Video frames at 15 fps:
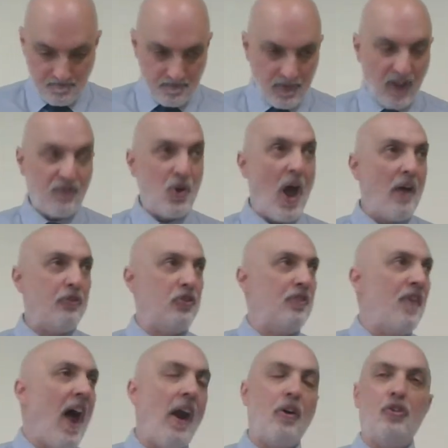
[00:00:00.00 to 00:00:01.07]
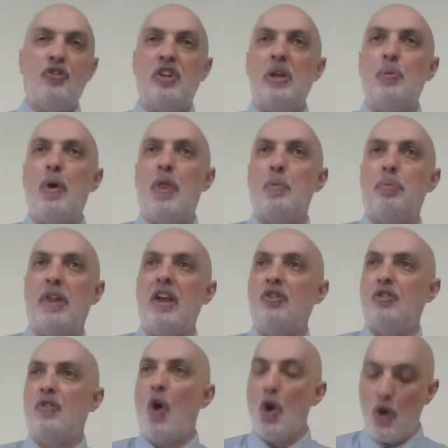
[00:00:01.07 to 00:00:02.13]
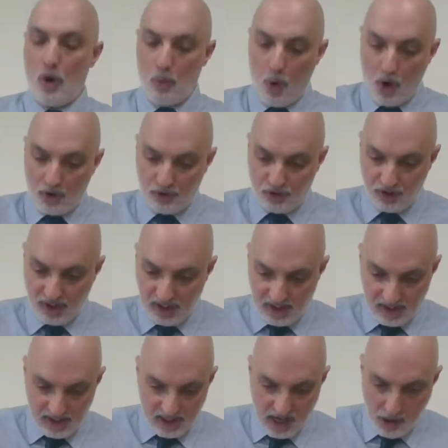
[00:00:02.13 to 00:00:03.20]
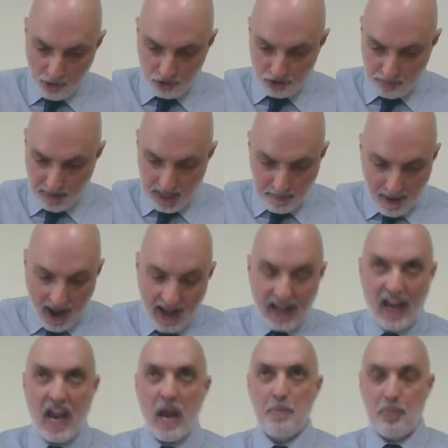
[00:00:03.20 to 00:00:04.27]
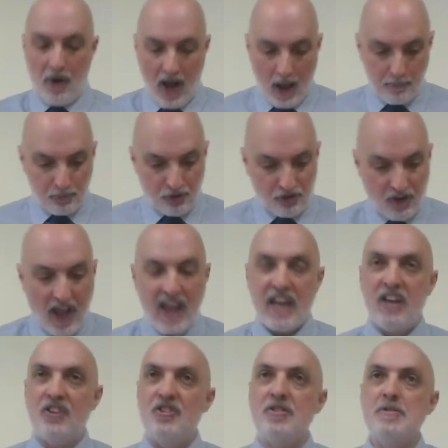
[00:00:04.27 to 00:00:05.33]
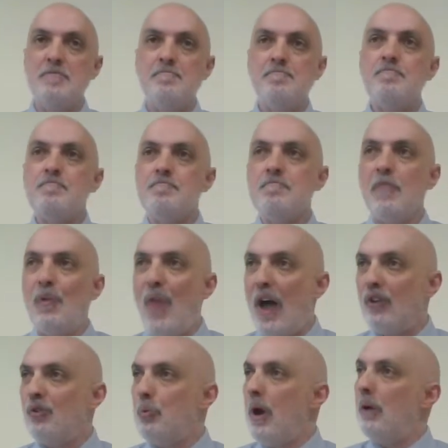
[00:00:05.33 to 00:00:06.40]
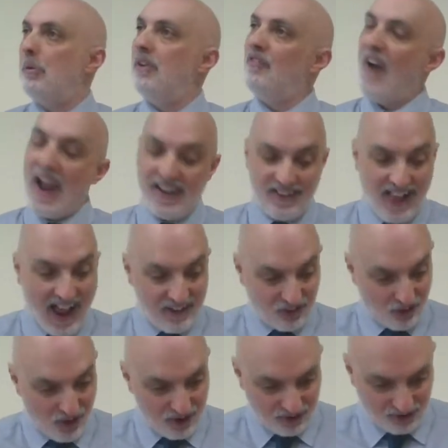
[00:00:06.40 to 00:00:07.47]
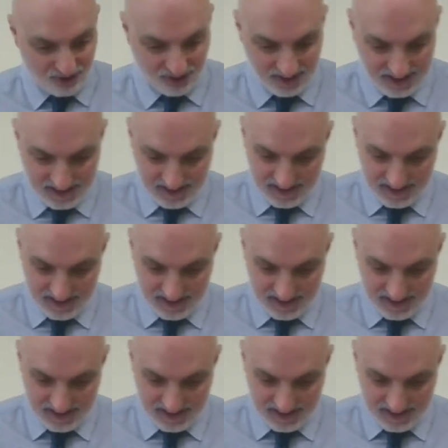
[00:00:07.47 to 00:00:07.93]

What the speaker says: If you asked a Pharisee where the place of honour was, it was to be by Abraham's side. And that's where we find Lazarus.